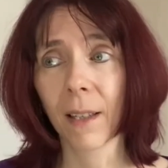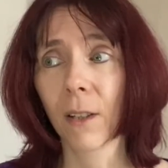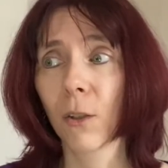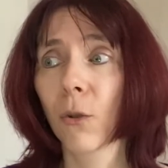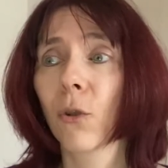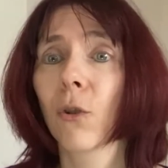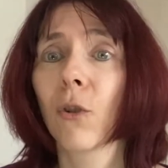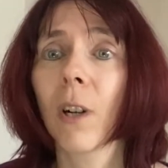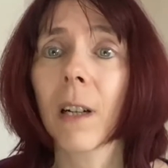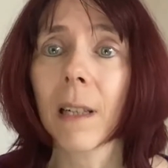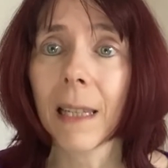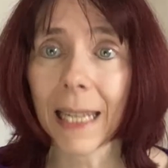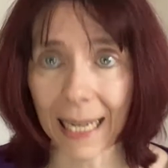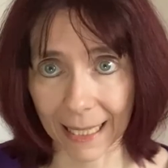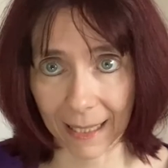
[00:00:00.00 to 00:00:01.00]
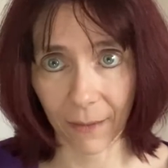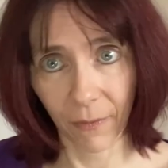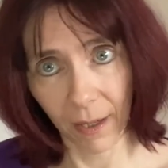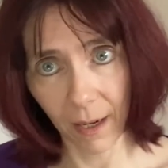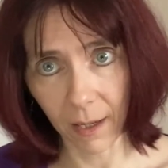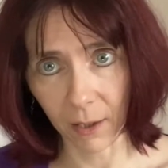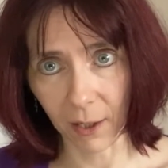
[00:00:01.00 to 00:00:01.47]
struggle less
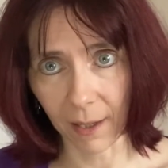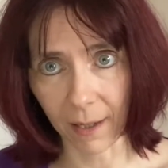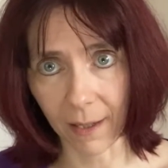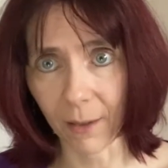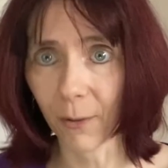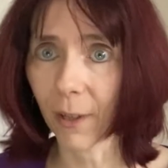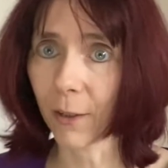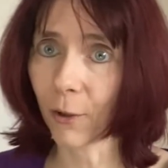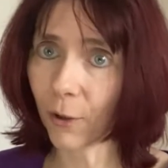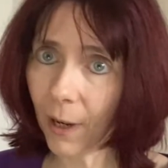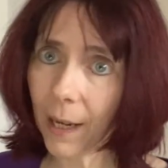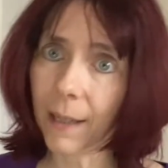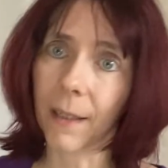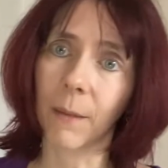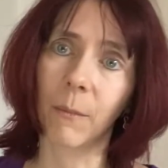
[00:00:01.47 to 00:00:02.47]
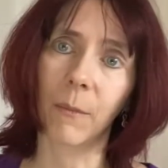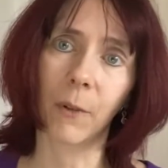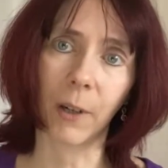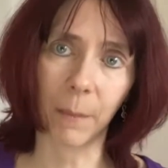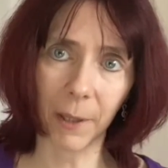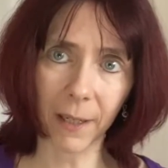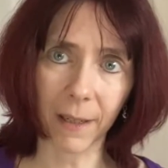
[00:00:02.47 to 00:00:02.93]
financially and to attract more
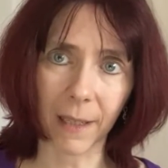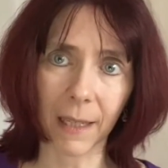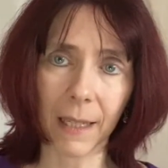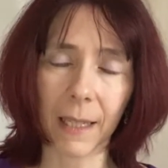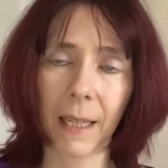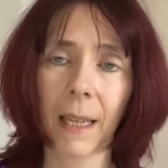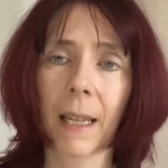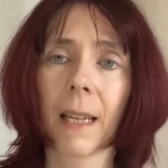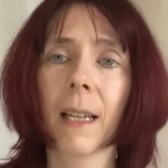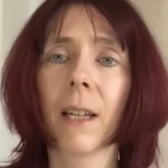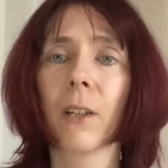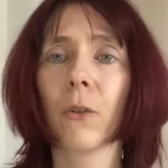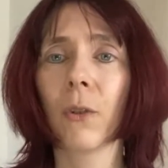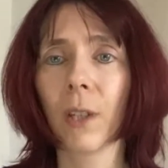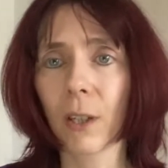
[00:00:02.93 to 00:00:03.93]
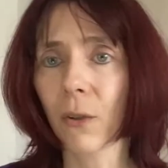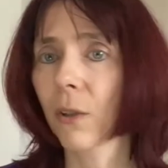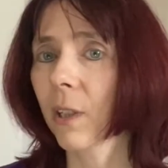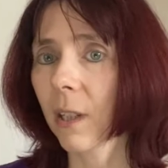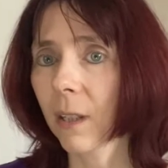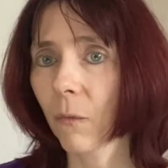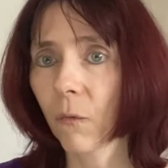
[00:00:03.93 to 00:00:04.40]
abundance, you need to
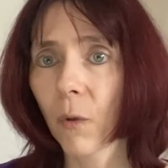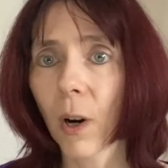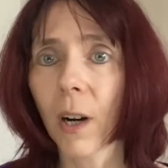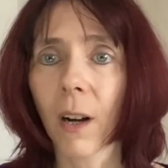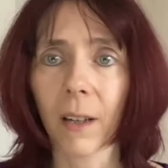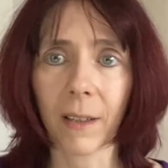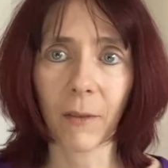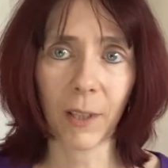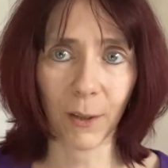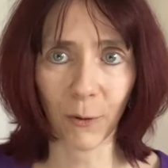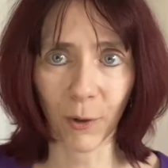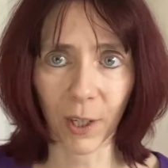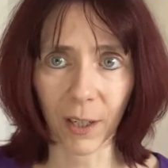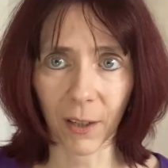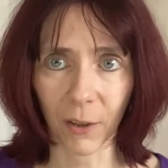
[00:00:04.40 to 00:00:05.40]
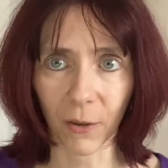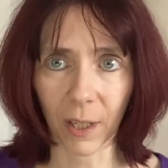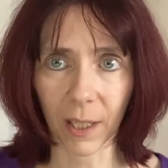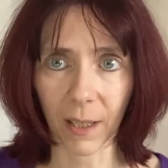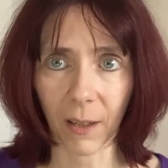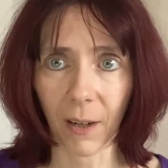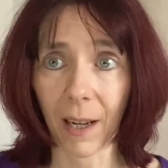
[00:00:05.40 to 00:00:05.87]
work on reducing the
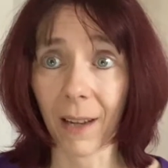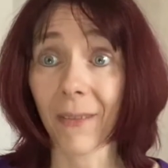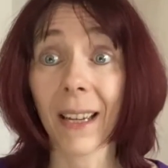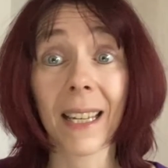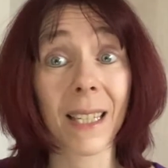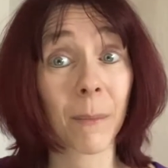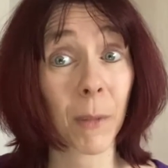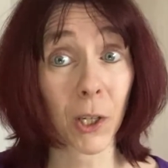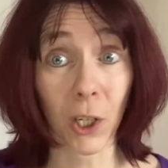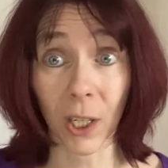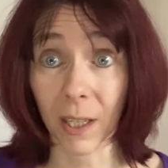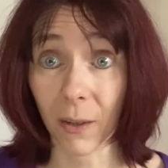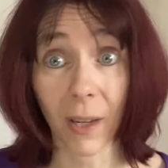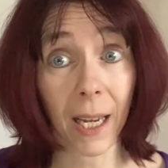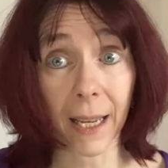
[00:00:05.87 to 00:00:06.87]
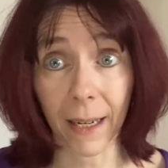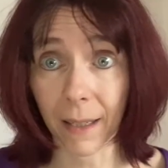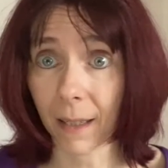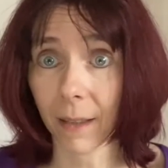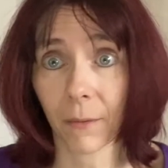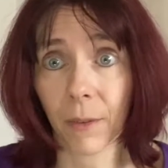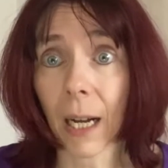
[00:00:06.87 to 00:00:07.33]
stress in your life as much as you can.
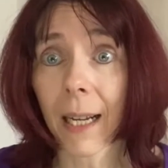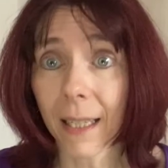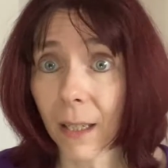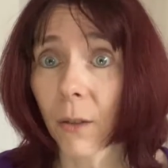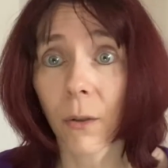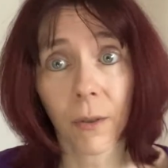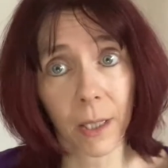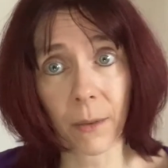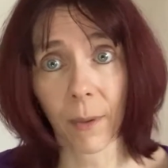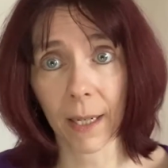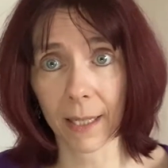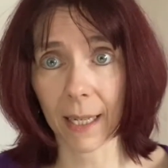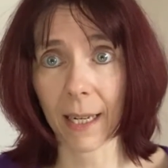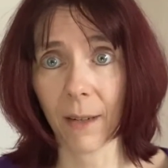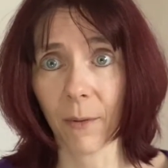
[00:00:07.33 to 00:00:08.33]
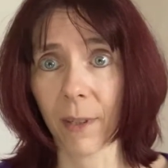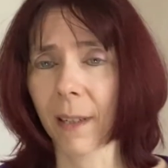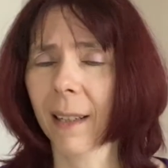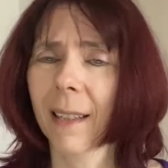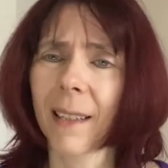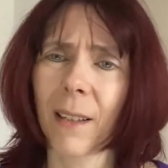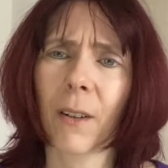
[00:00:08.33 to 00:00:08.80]
And I know as well as anyone that
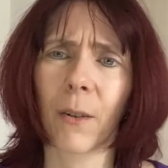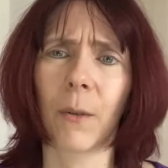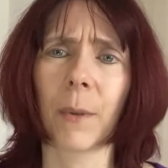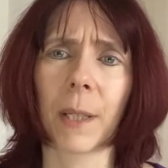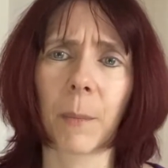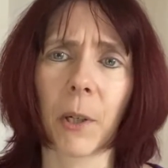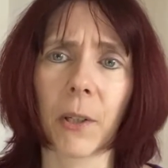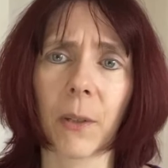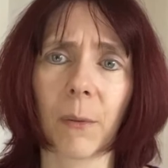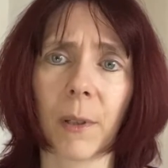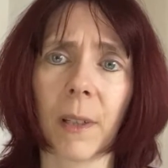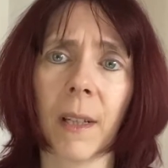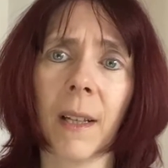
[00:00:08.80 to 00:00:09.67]
it's not always possible.